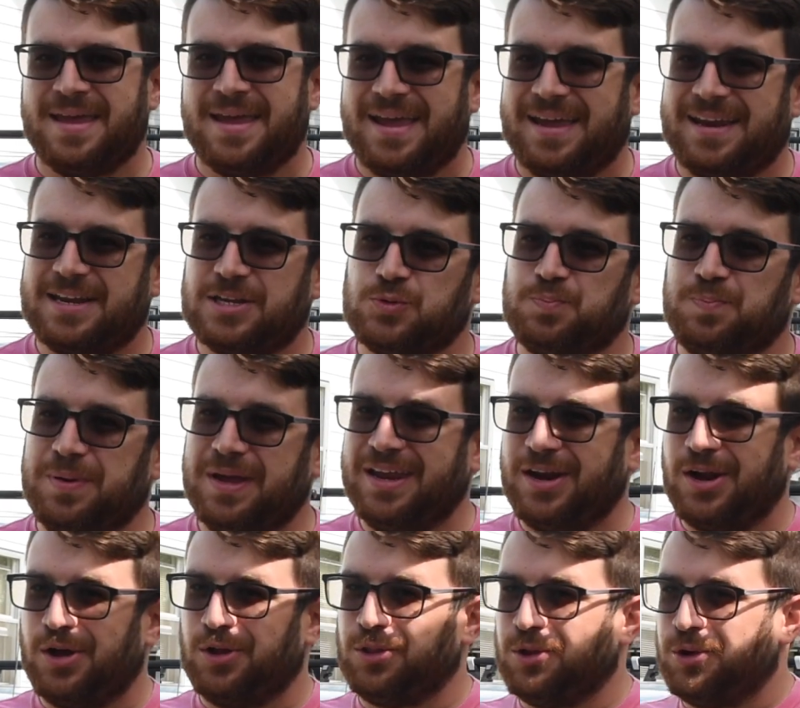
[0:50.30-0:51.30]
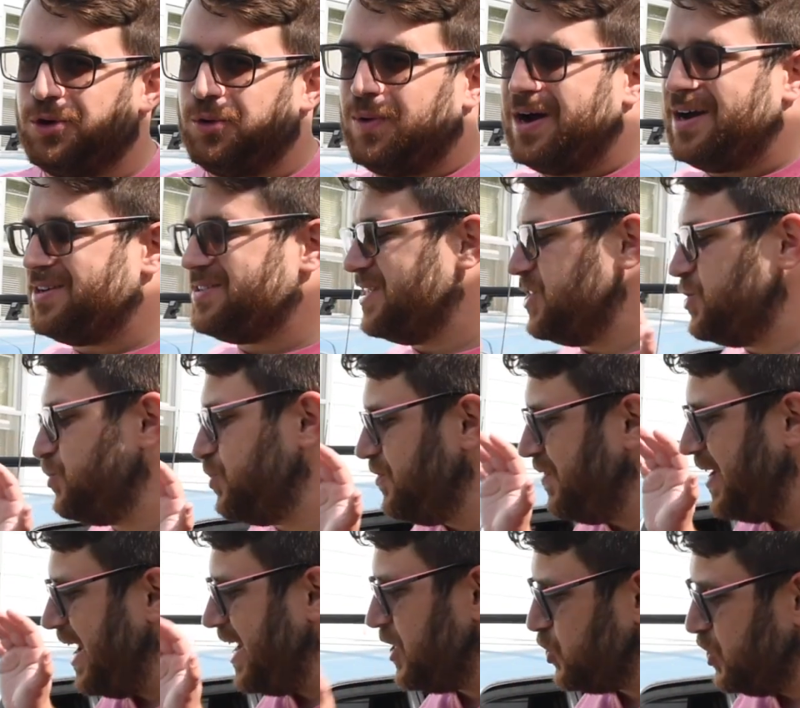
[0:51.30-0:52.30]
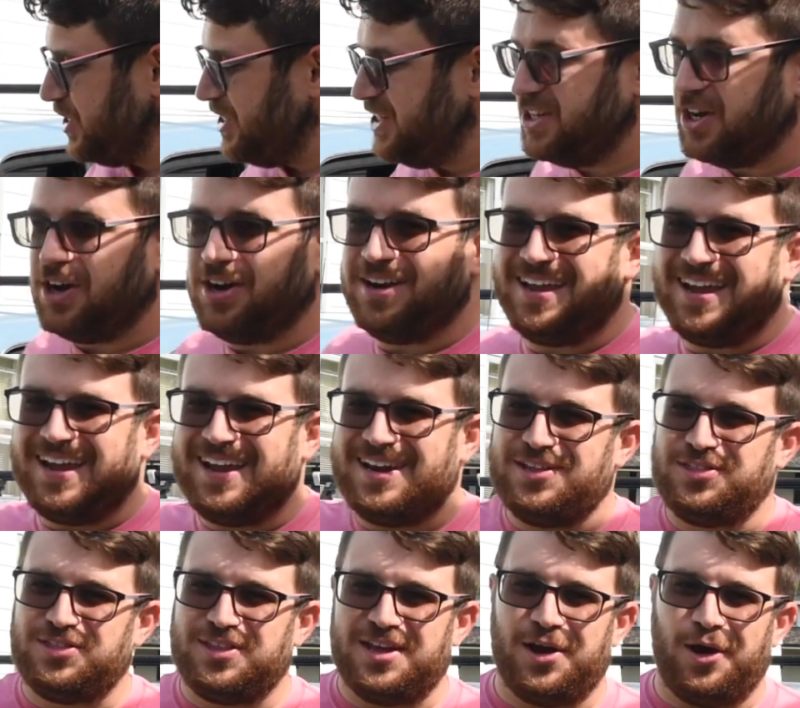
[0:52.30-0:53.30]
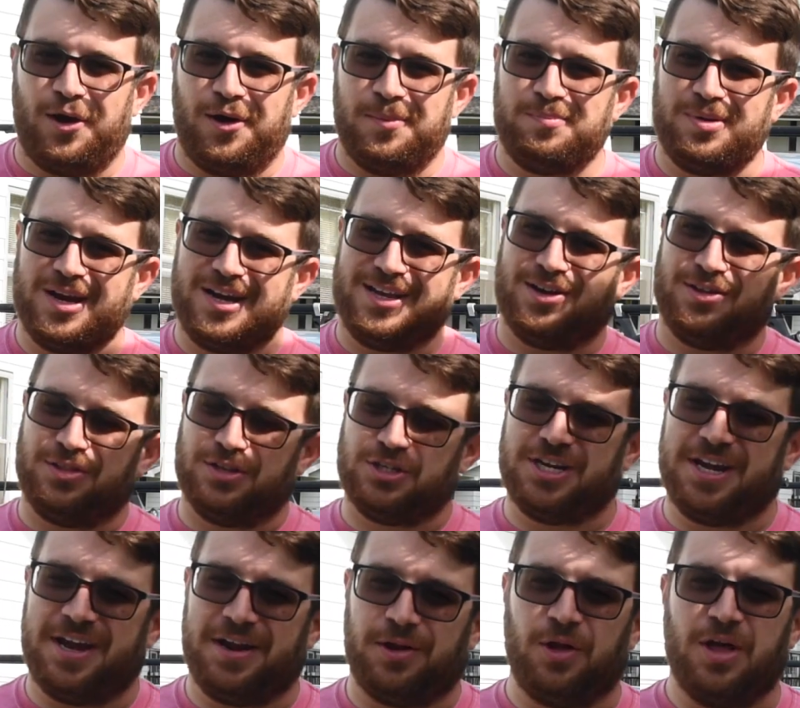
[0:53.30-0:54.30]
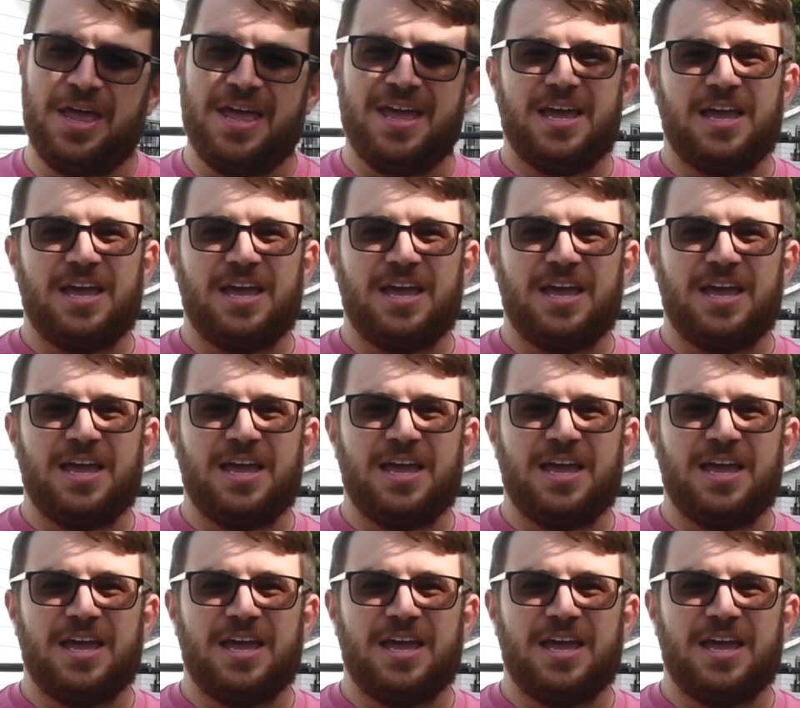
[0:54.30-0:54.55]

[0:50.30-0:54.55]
It has been a little while since we've actually done anything on Benny on the channel.